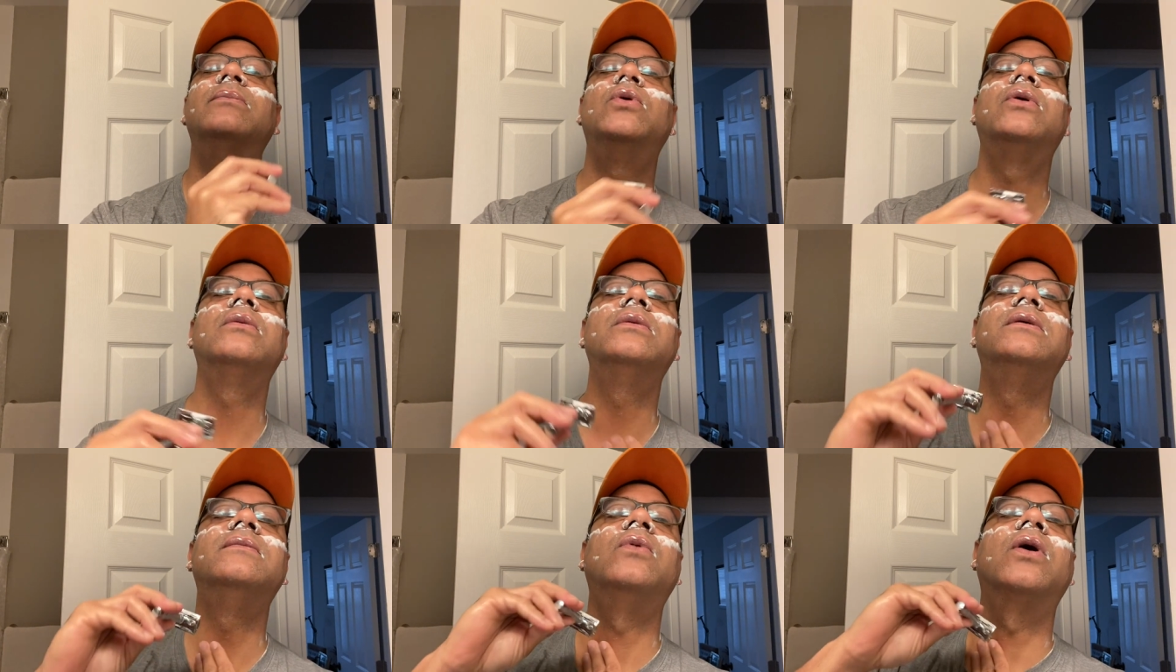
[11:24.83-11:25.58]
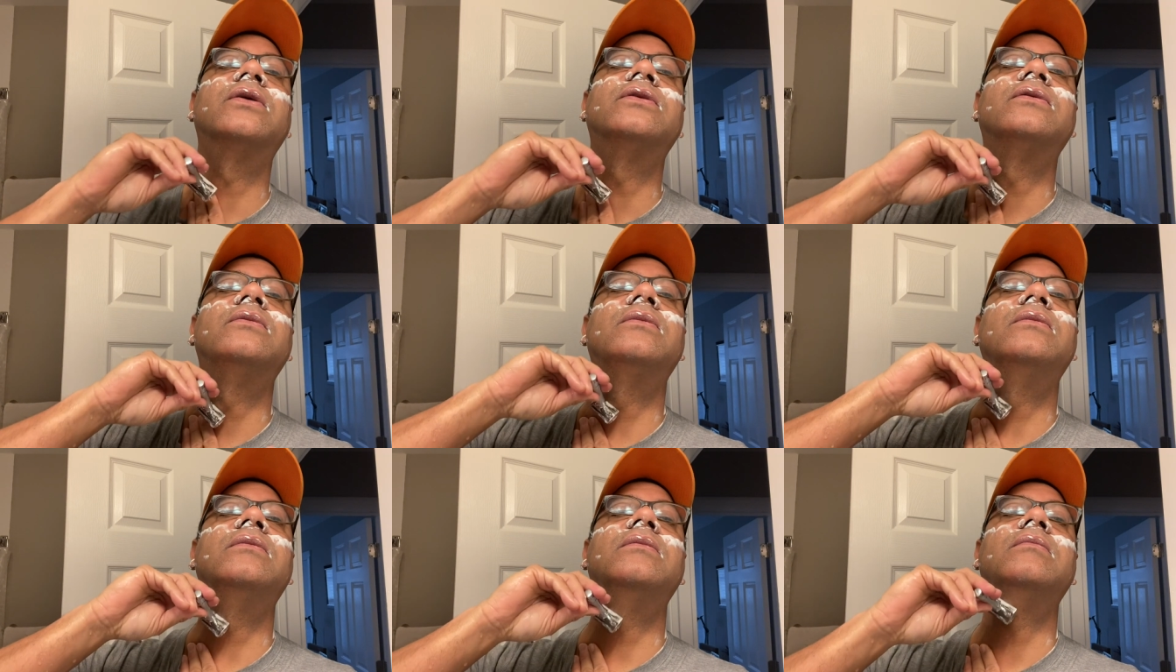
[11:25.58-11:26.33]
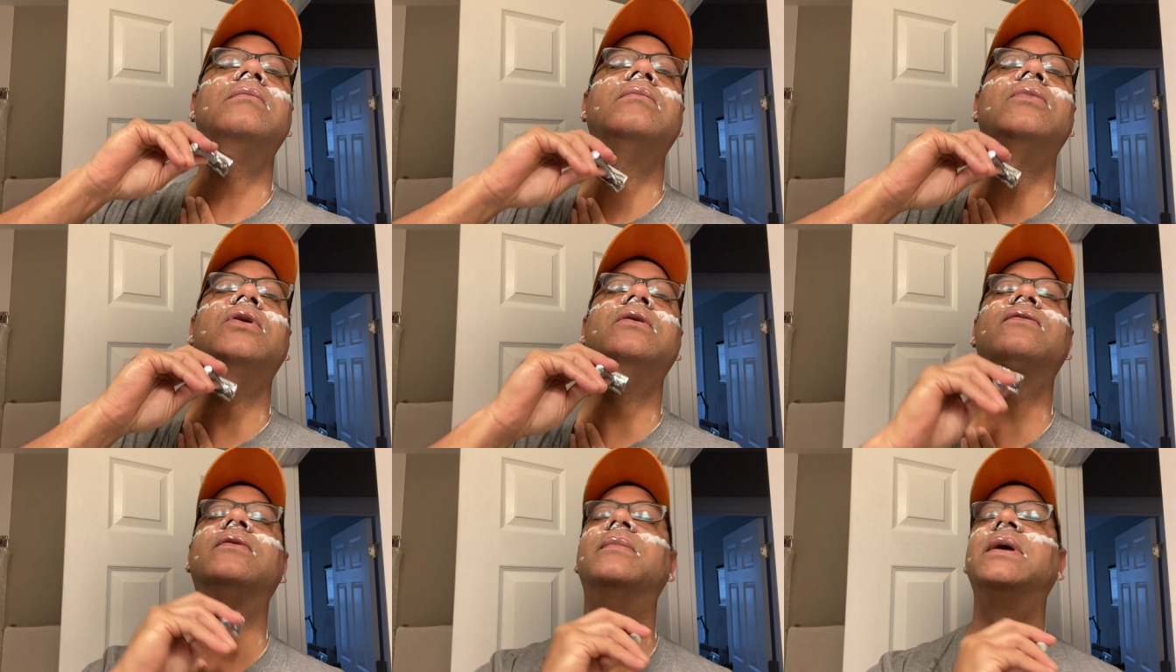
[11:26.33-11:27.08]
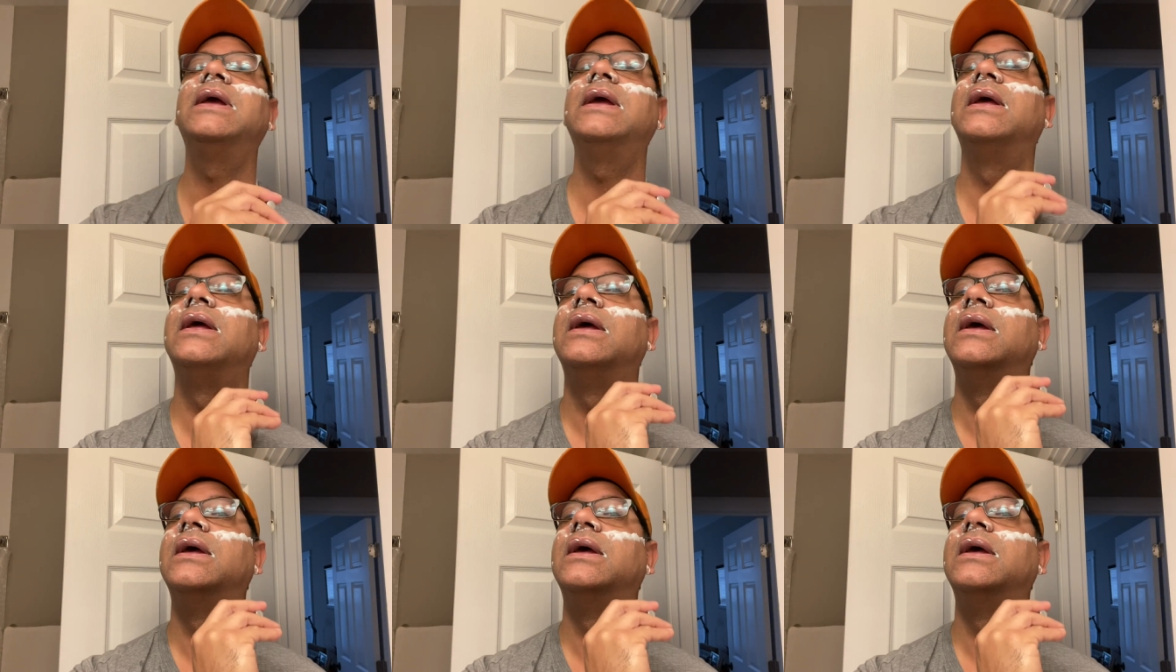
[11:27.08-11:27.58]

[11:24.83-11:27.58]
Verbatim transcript: more would have worked good for me.